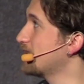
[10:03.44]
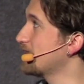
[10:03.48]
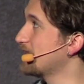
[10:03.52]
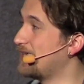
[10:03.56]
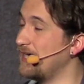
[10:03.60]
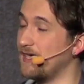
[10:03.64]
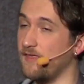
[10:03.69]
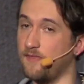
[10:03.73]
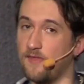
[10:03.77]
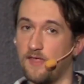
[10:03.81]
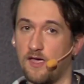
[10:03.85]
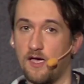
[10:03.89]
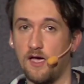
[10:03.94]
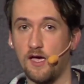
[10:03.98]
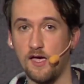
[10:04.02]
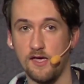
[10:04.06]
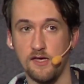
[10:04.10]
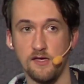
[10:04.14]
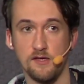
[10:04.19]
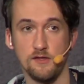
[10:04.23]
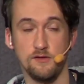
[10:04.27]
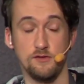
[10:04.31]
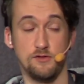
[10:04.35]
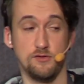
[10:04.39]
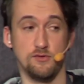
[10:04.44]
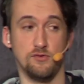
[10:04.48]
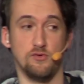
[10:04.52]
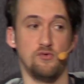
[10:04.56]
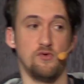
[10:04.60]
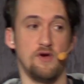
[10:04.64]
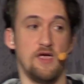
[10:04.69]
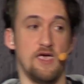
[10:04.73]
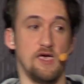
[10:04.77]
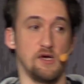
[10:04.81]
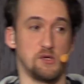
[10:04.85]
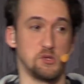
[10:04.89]
can I do,
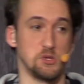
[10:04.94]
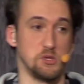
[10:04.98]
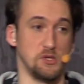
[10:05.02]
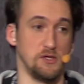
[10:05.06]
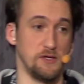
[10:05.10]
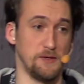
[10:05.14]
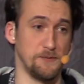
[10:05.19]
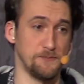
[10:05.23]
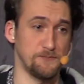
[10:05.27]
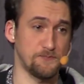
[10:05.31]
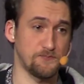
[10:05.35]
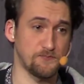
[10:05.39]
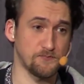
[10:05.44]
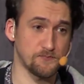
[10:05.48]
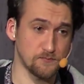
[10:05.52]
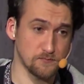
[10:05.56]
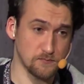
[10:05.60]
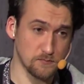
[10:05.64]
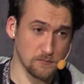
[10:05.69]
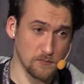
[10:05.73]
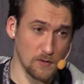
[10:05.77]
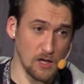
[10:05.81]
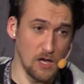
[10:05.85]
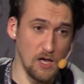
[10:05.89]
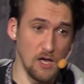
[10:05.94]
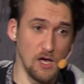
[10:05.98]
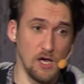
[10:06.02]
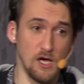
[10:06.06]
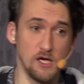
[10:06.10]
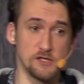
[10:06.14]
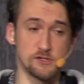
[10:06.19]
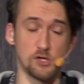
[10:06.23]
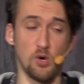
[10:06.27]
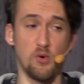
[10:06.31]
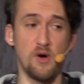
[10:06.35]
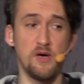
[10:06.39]
actually.
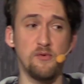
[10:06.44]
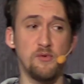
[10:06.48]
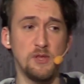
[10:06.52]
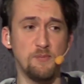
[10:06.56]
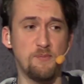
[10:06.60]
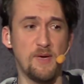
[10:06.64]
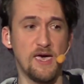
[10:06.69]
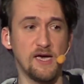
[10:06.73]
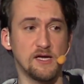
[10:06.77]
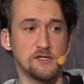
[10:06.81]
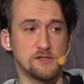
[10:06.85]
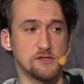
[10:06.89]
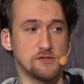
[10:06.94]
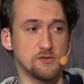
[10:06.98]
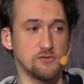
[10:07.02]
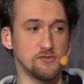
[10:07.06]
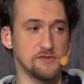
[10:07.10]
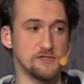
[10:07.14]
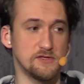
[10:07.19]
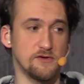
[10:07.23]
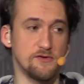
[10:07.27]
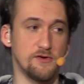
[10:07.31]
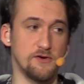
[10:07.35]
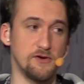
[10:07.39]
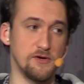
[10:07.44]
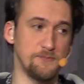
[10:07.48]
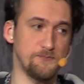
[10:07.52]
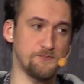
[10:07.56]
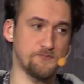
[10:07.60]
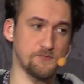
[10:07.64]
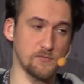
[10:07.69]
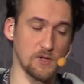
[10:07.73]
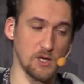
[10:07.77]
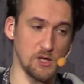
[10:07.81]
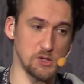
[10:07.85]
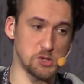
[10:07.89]
So I went back to the
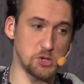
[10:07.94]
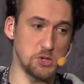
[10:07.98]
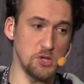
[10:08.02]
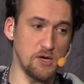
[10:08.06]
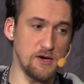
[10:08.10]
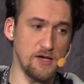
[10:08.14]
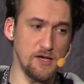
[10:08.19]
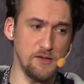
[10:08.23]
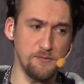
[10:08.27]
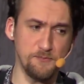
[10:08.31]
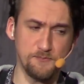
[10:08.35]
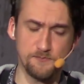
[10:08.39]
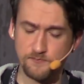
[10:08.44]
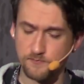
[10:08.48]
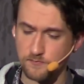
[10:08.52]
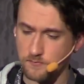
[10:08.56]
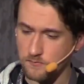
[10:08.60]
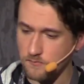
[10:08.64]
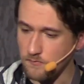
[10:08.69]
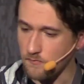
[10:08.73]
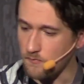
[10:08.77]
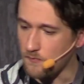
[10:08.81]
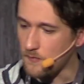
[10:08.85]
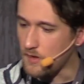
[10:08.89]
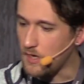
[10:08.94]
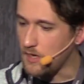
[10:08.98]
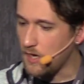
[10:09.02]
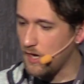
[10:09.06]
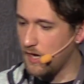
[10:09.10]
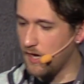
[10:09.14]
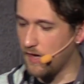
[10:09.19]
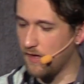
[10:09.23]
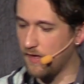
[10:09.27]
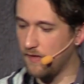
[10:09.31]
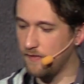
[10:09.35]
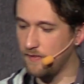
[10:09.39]
showdown,
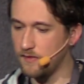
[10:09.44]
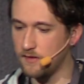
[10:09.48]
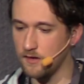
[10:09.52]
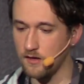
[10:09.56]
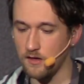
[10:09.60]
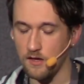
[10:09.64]
and